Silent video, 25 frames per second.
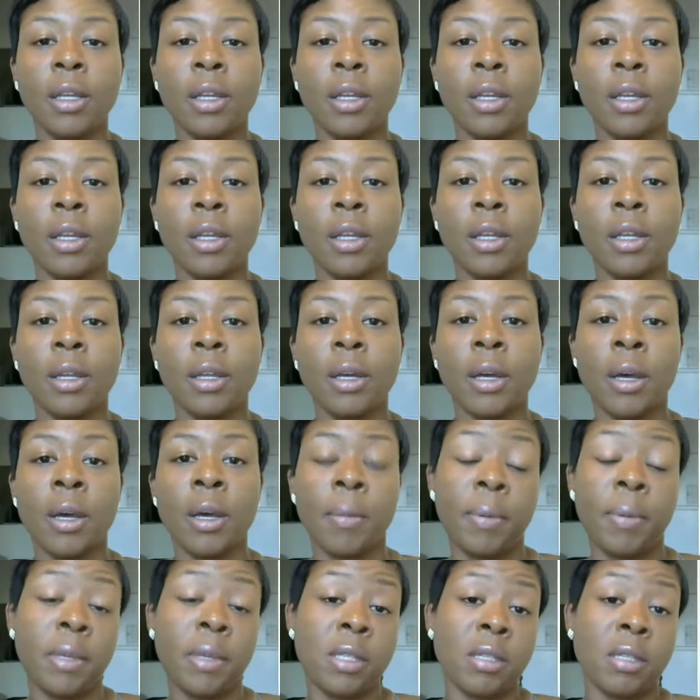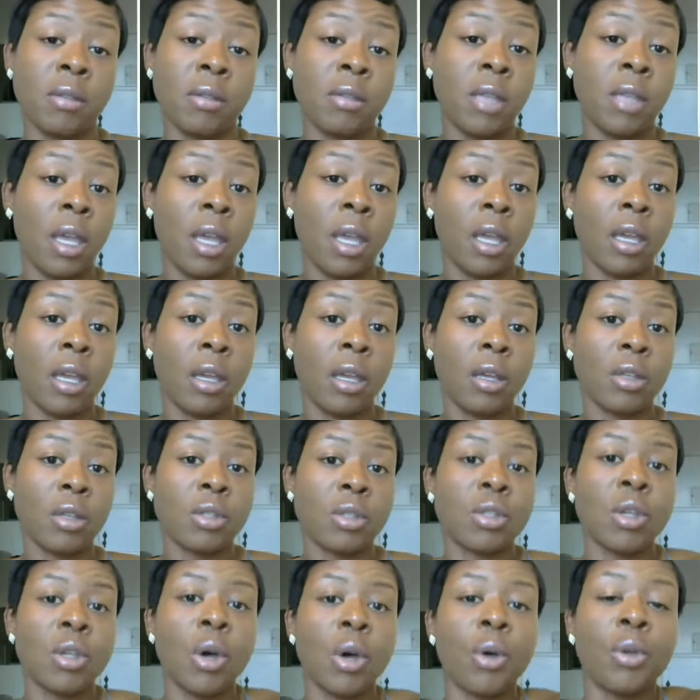a piece of steak. So
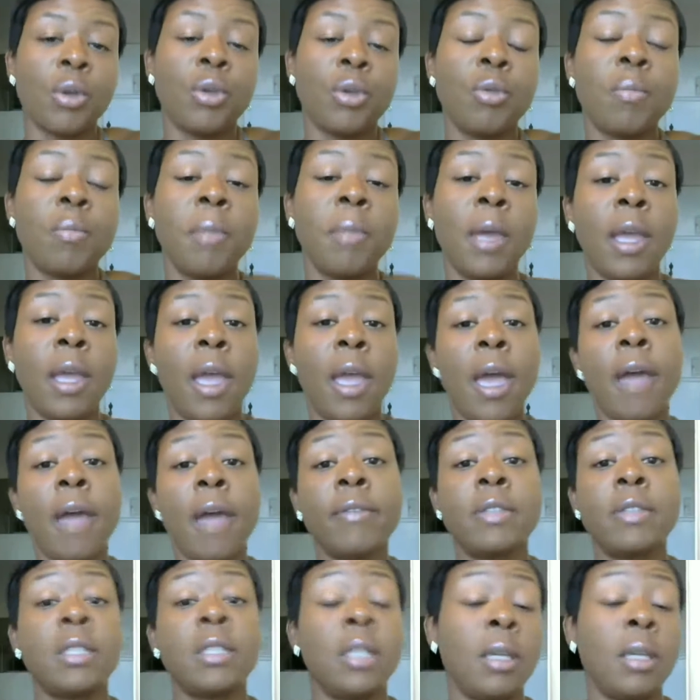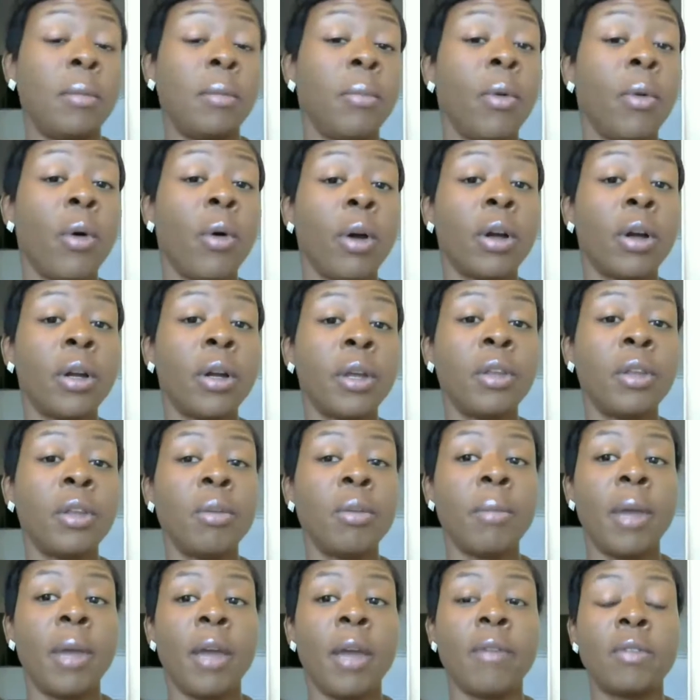you may have to eat more, and you may have
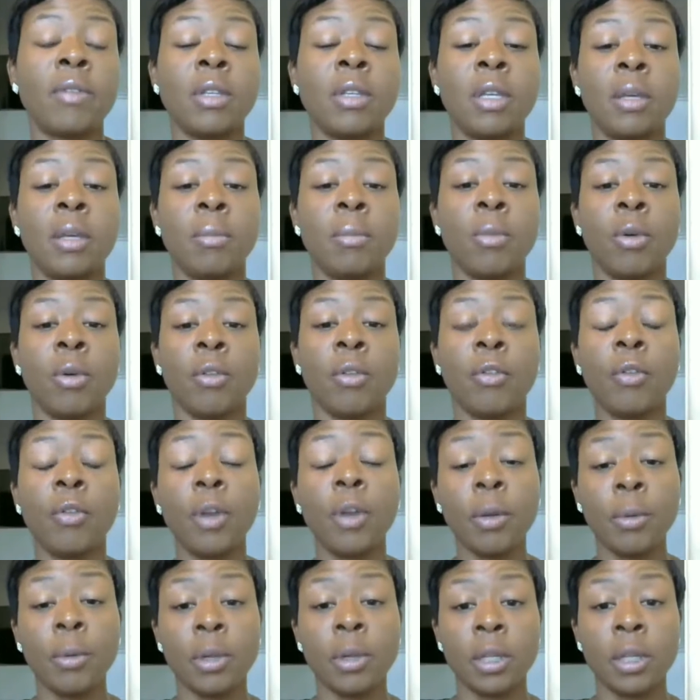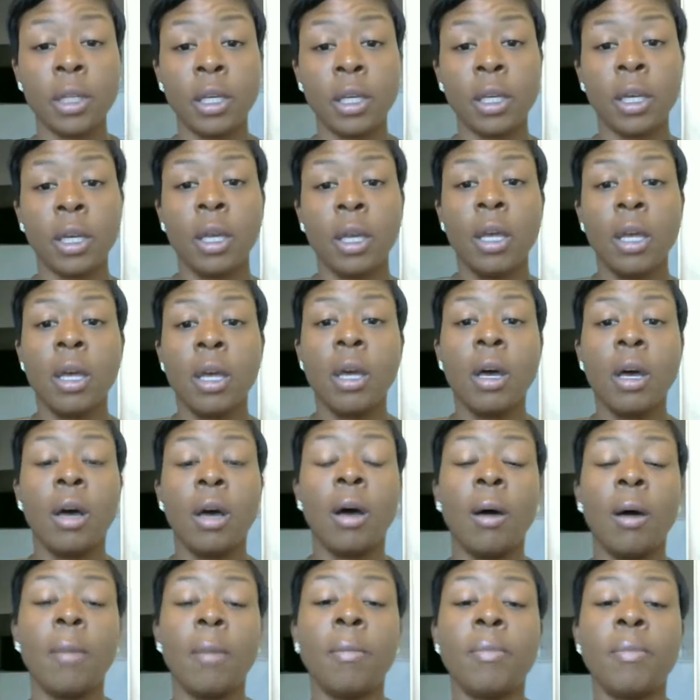to eat more frequently.
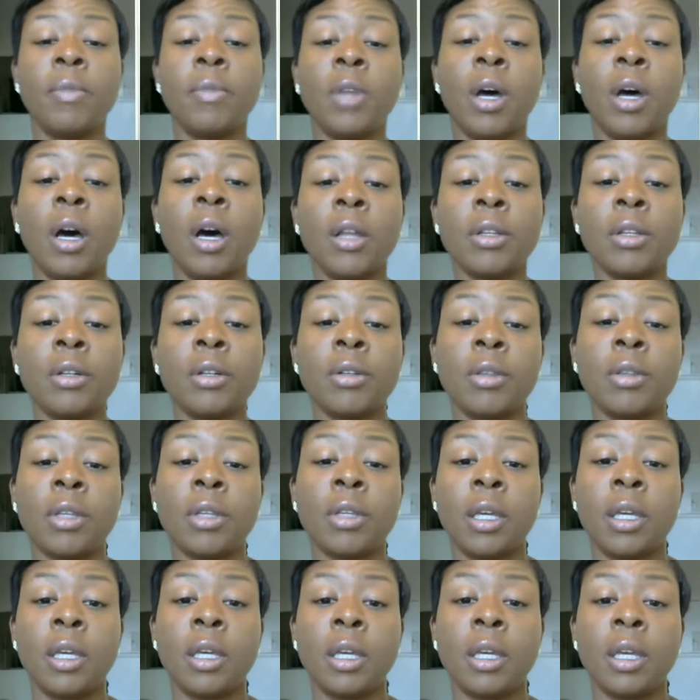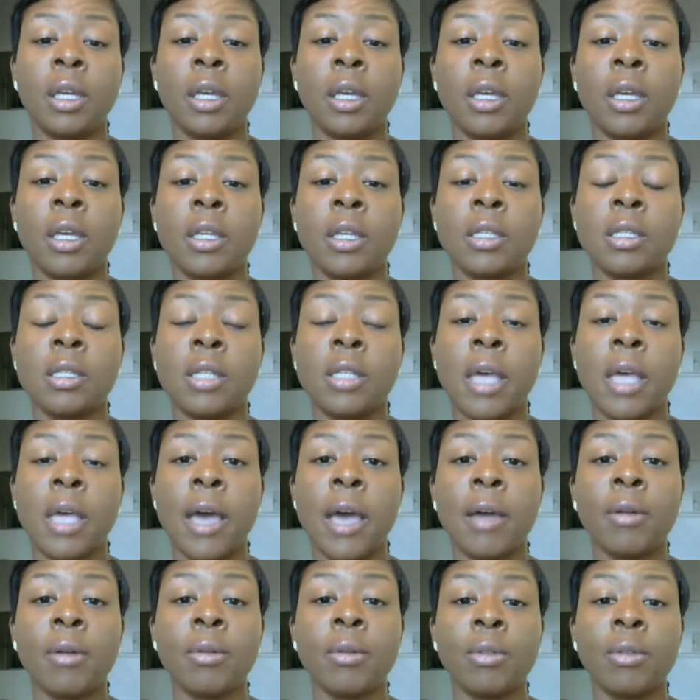The other thing is that I don't
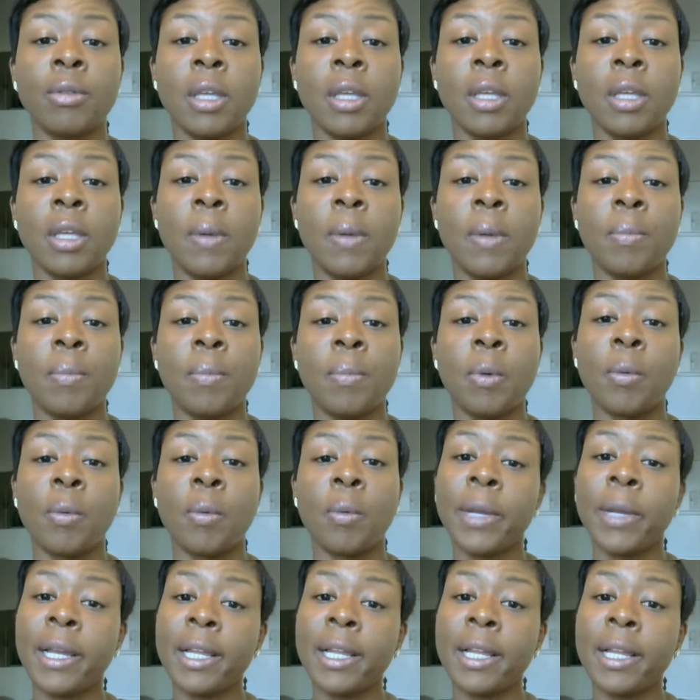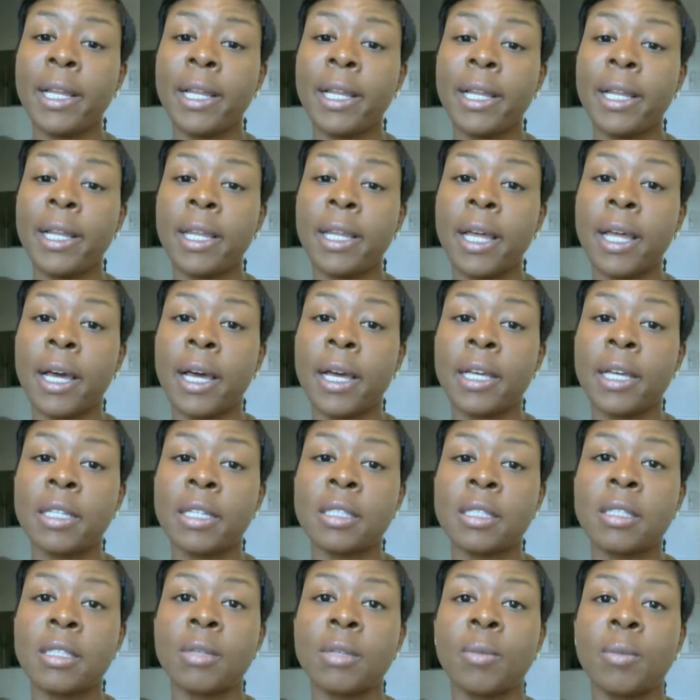think people realize what
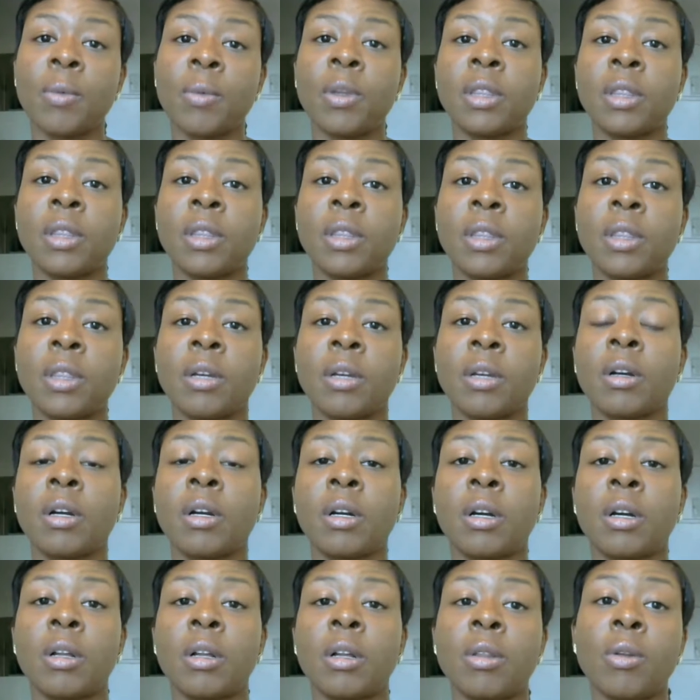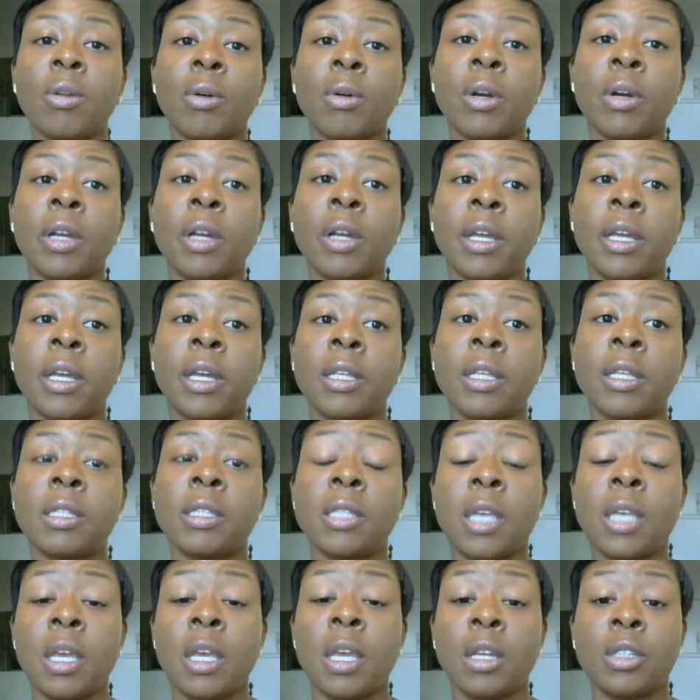their caloric intake
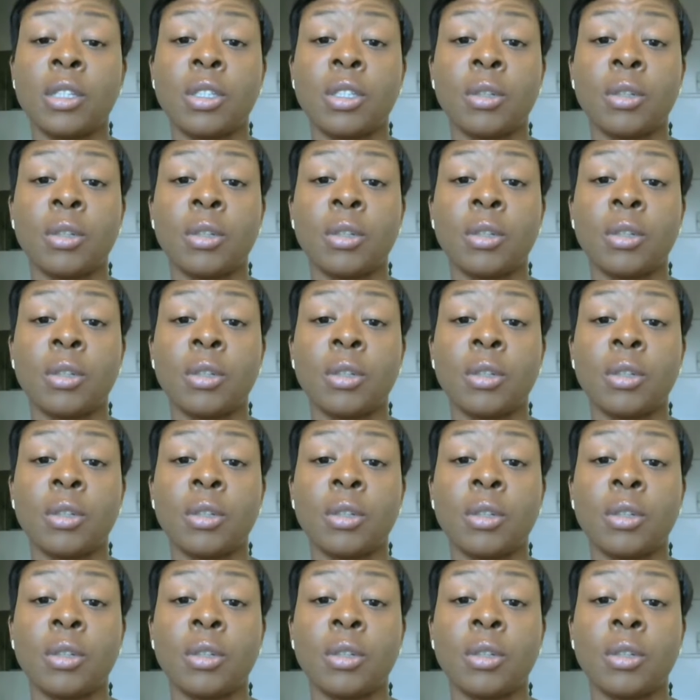should really be.